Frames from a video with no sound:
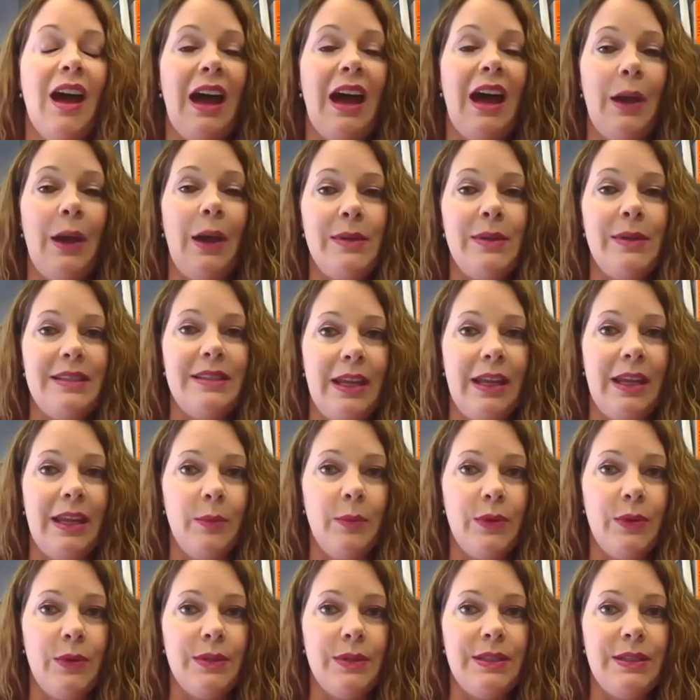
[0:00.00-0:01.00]
I was
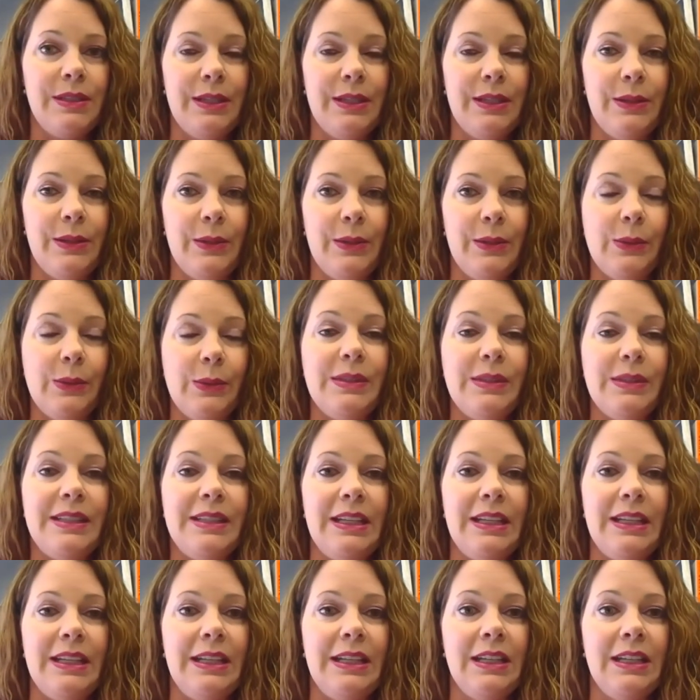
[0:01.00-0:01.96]
able to sit